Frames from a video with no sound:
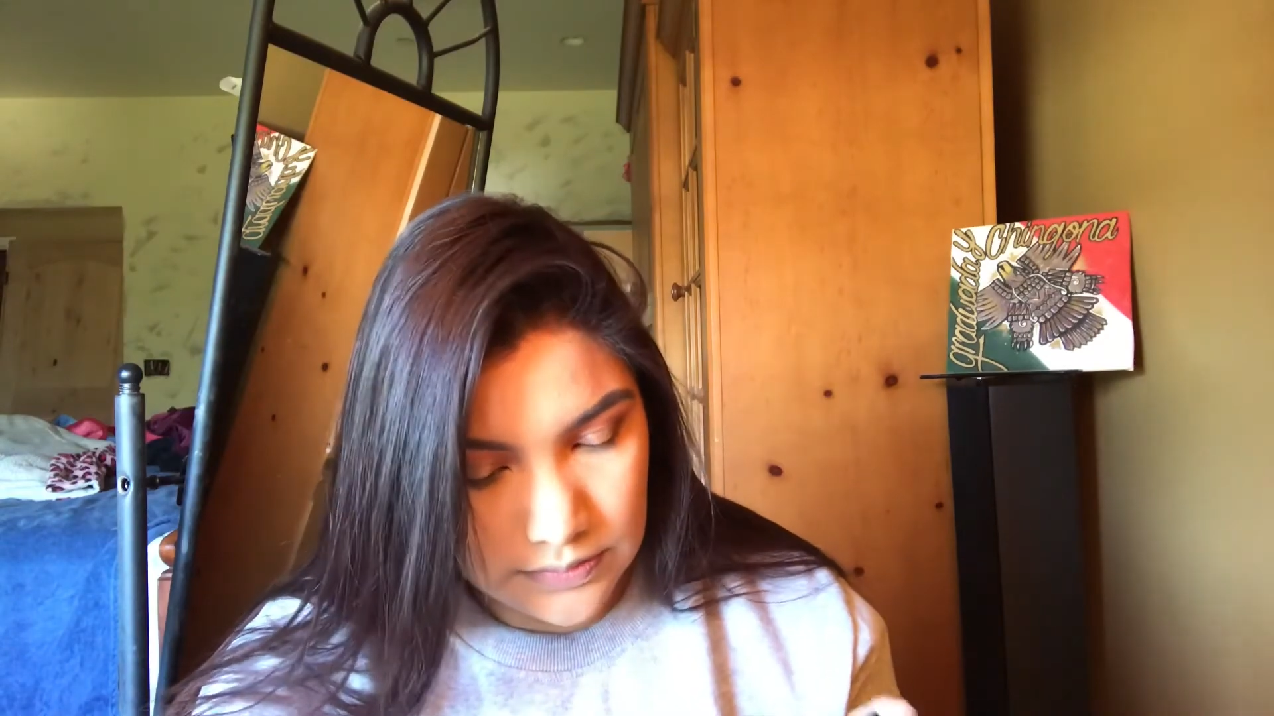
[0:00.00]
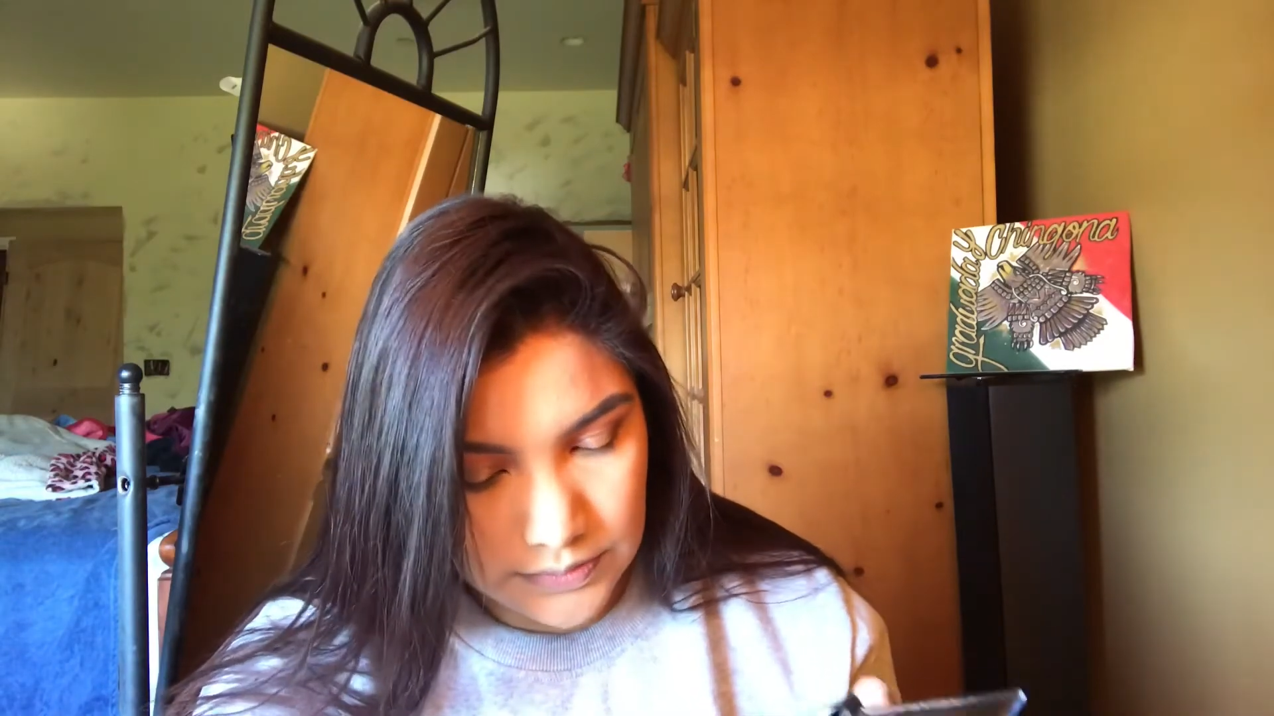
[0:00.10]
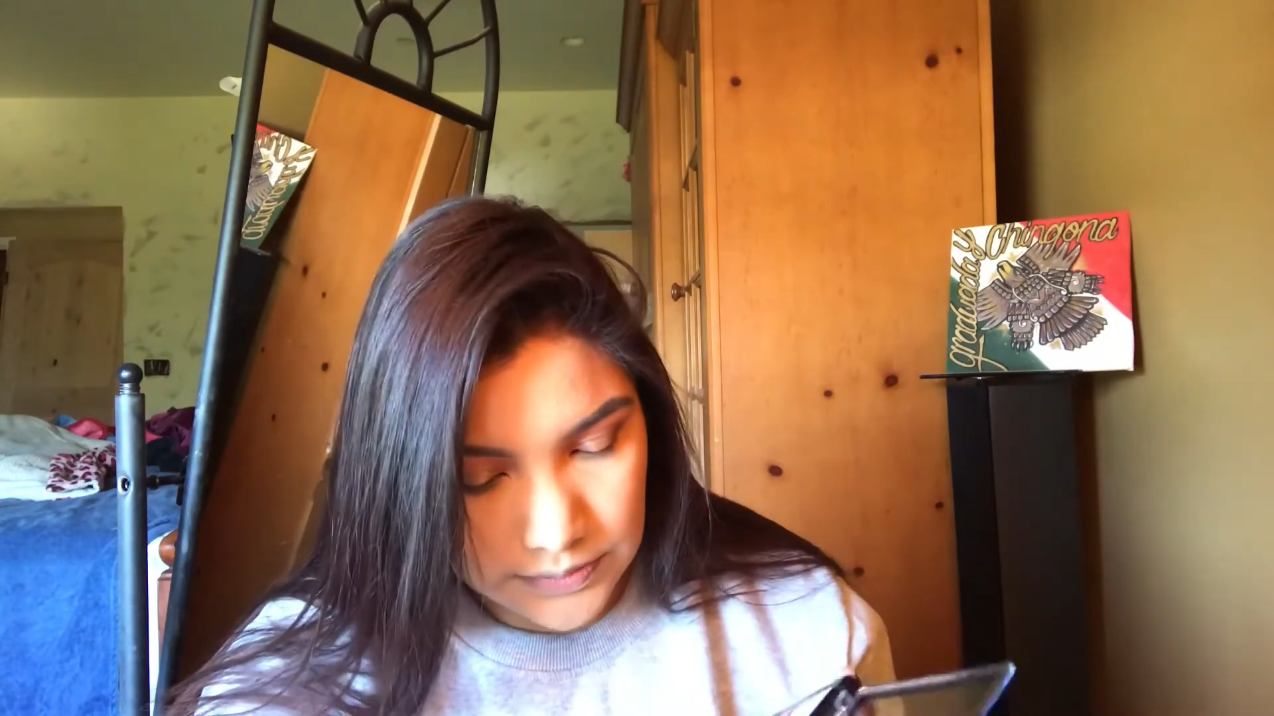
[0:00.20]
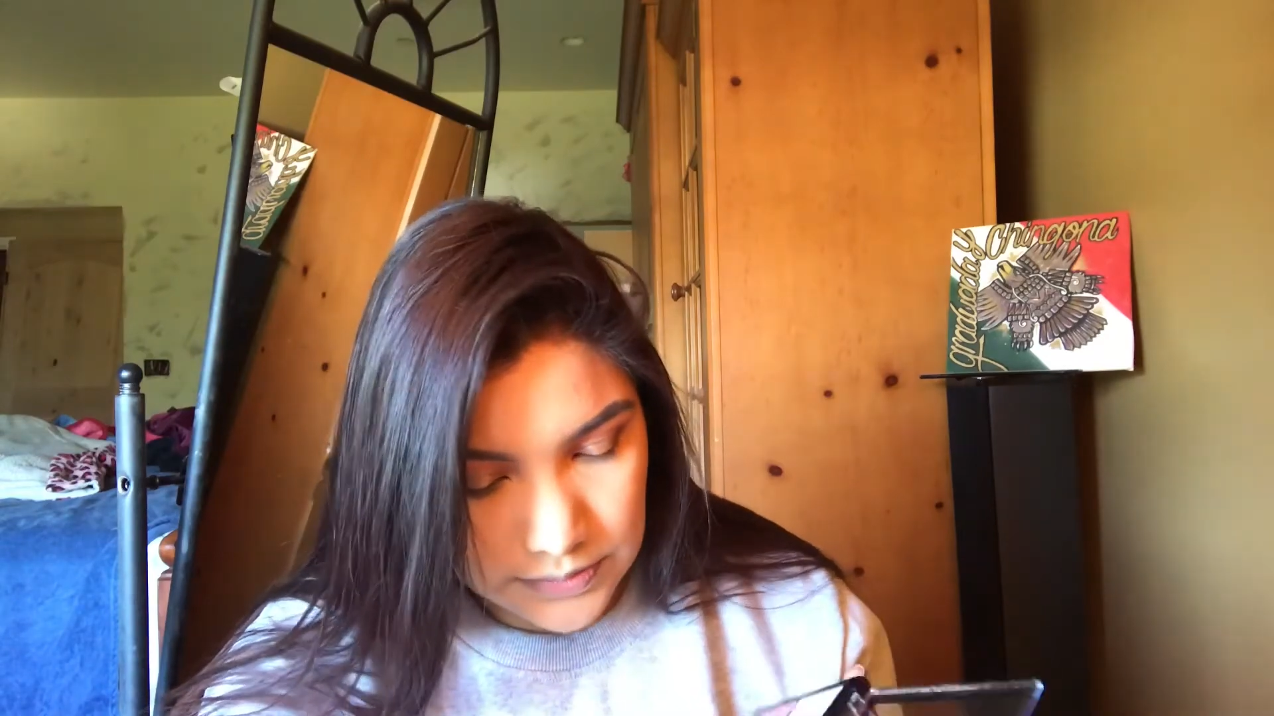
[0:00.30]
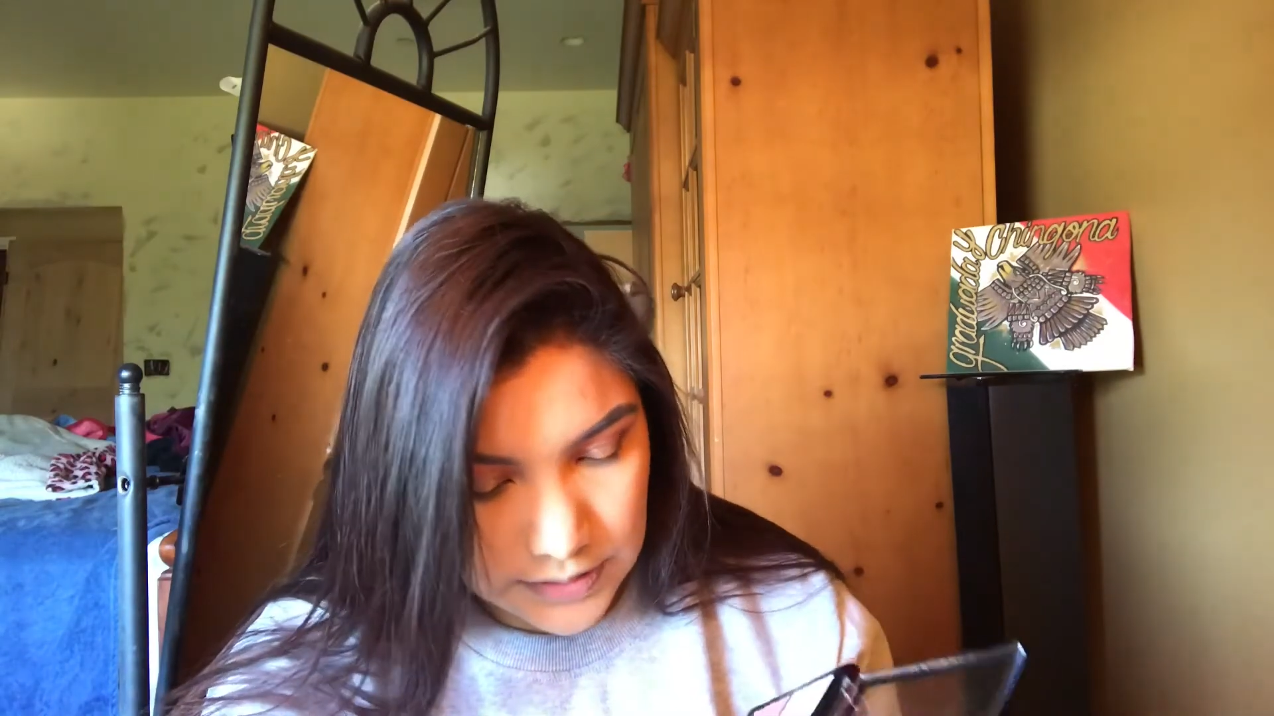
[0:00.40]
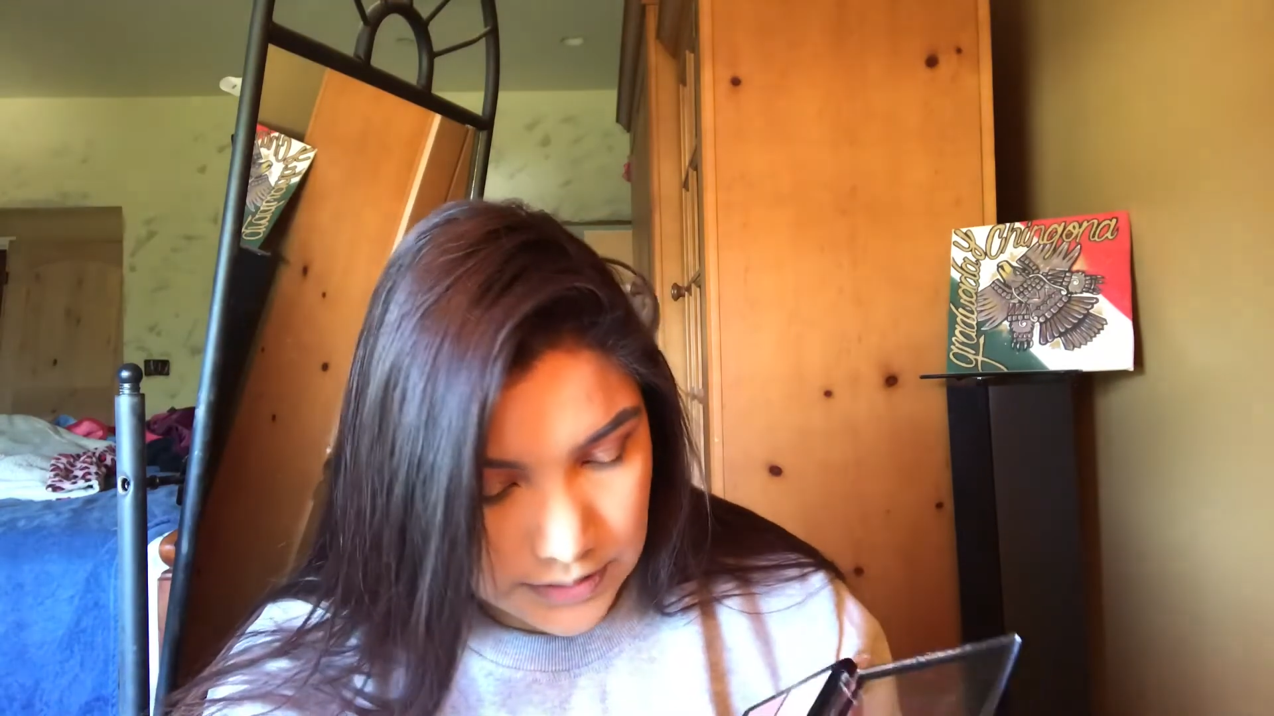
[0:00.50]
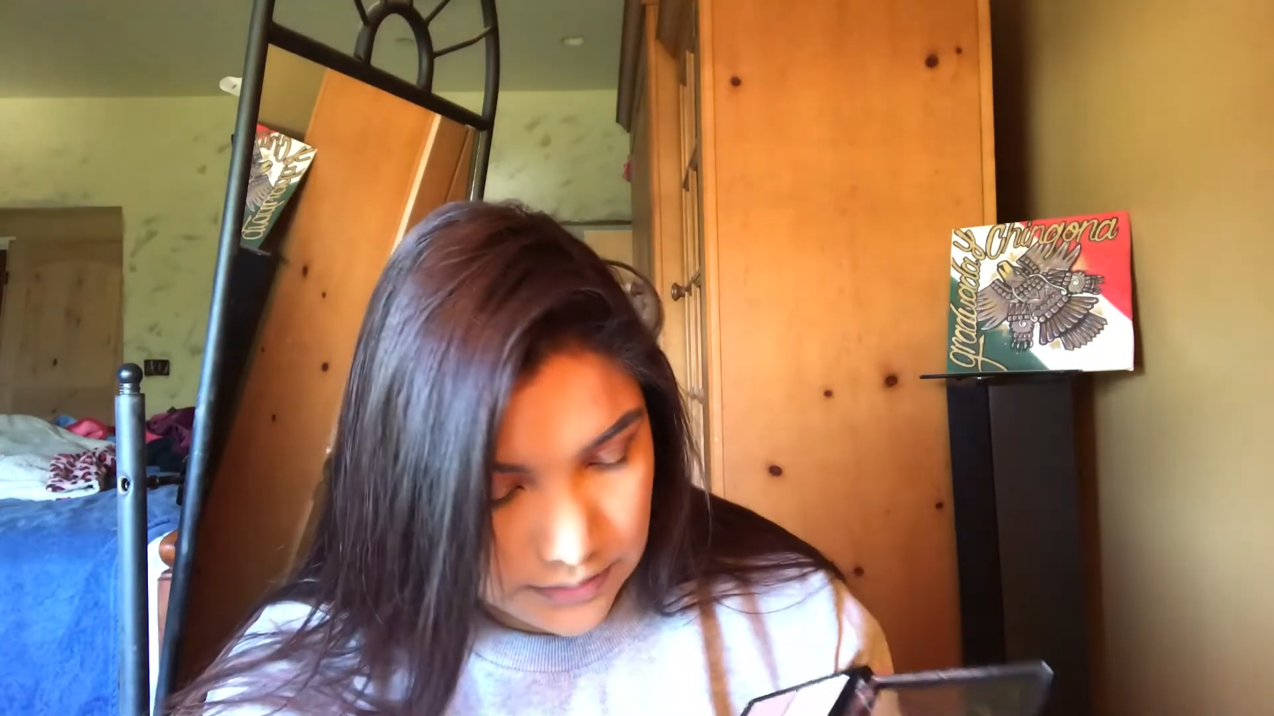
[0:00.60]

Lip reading: which one should I